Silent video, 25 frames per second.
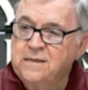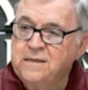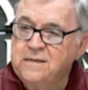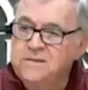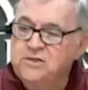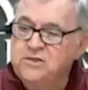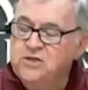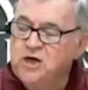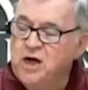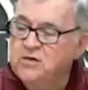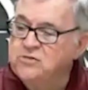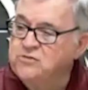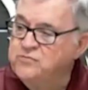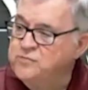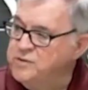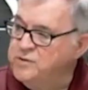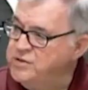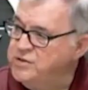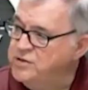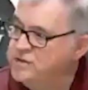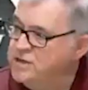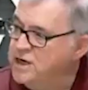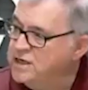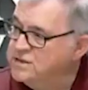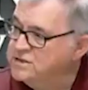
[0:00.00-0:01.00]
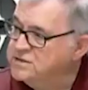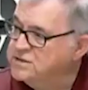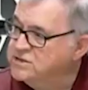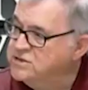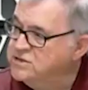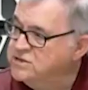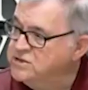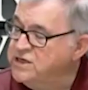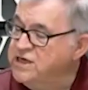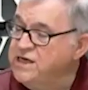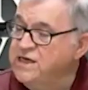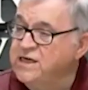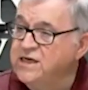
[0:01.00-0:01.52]
Joshua, you got
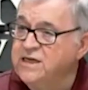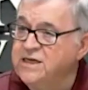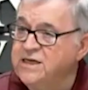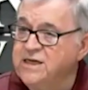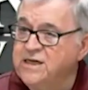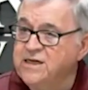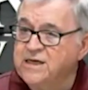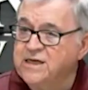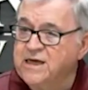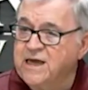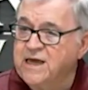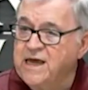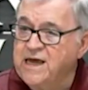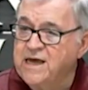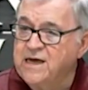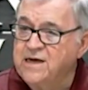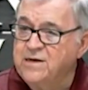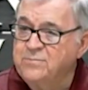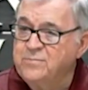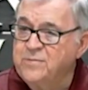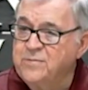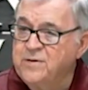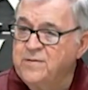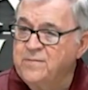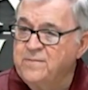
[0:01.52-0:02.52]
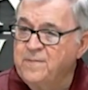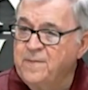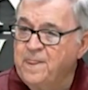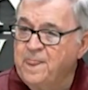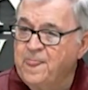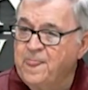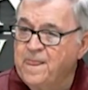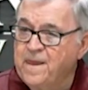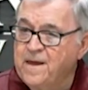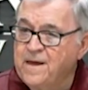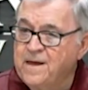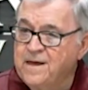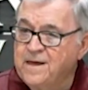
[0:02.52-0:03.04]
sin in the camp.
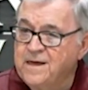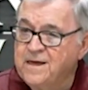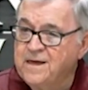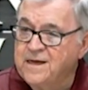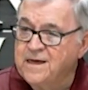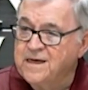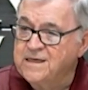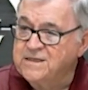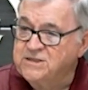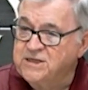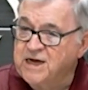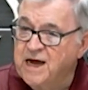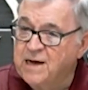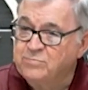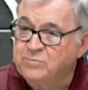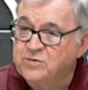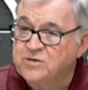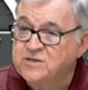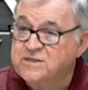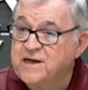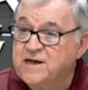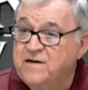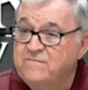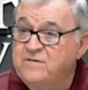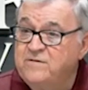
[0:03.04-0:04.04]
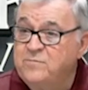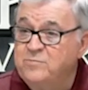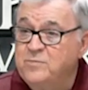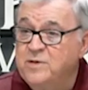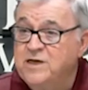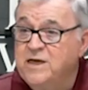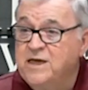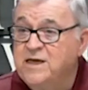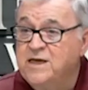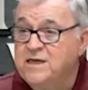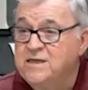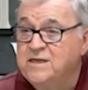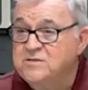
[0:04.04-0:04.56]
And chapter 7
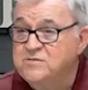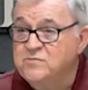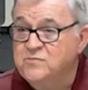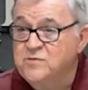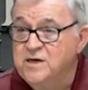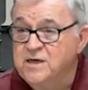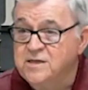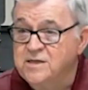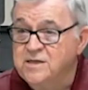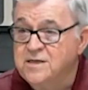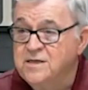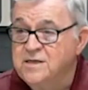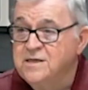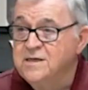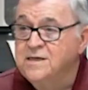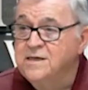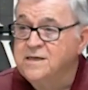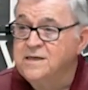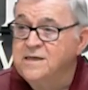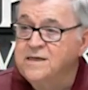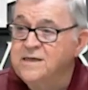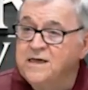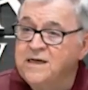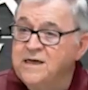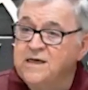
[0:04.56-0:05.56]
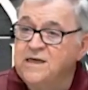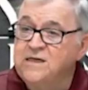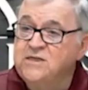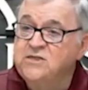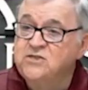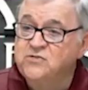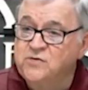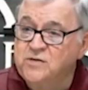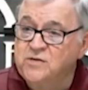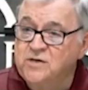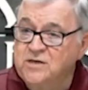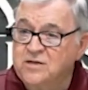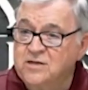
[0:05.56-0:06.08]
begins with
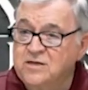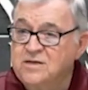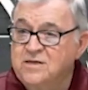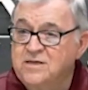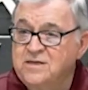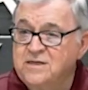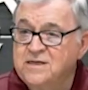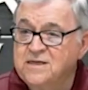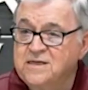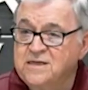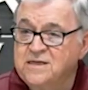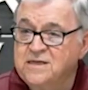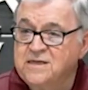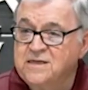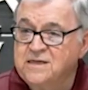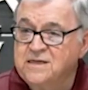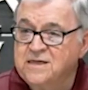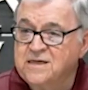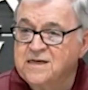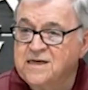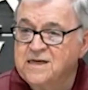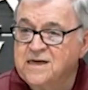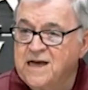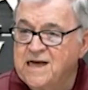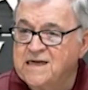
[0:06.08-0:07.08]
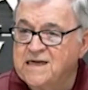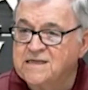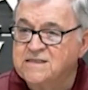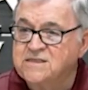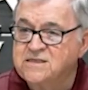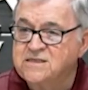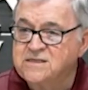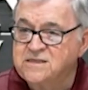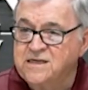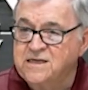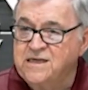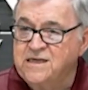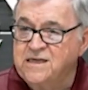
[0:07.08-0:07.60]
Israel has
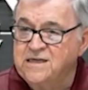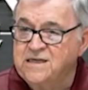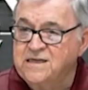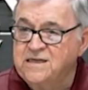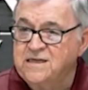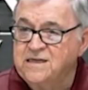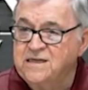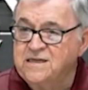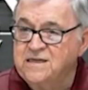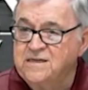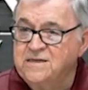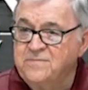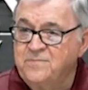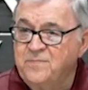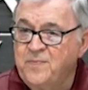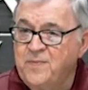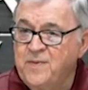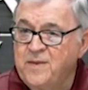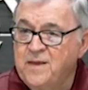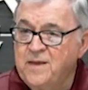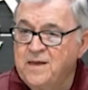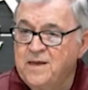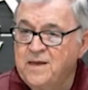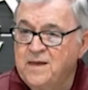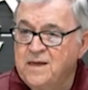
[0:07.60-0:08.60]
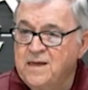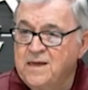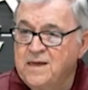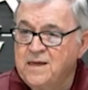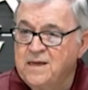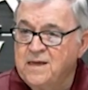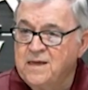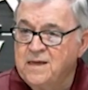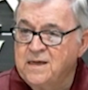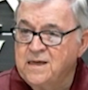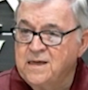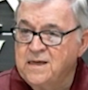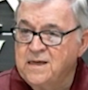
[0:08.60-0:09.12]
sinned.
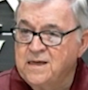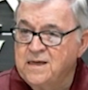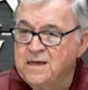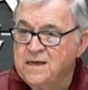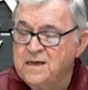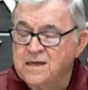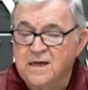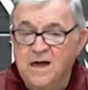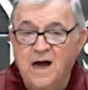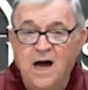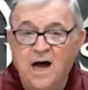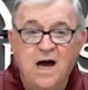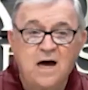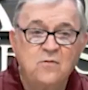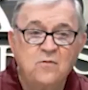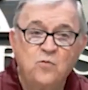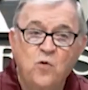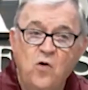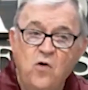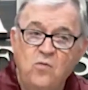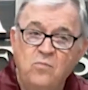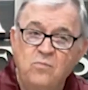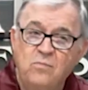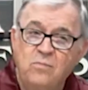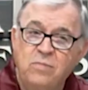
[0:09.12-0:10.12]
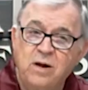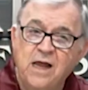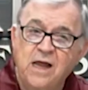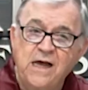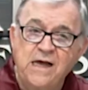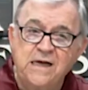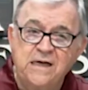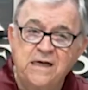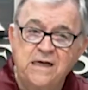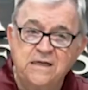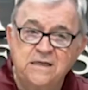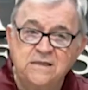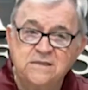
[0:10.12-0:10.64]
God won't
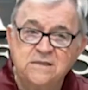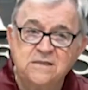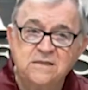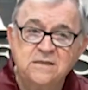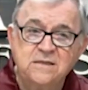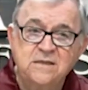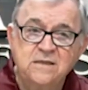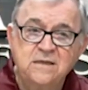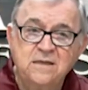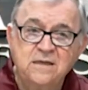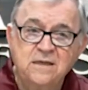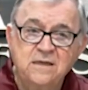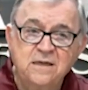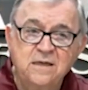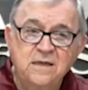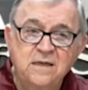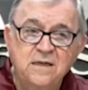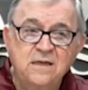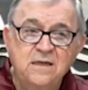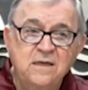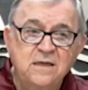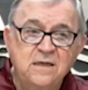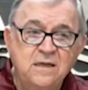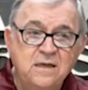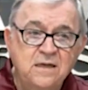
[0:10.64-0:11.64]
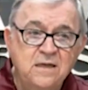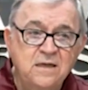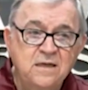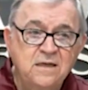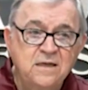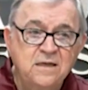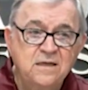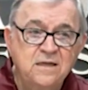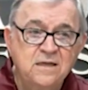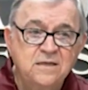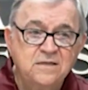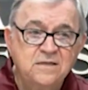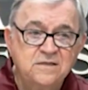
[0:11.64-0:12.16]
bless
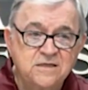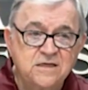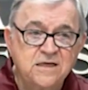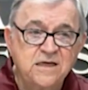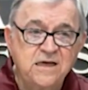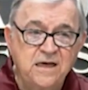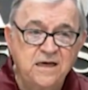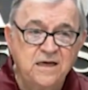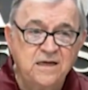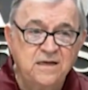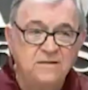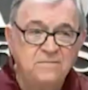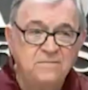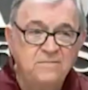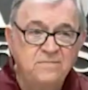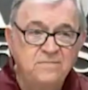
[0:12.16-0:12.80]
sin.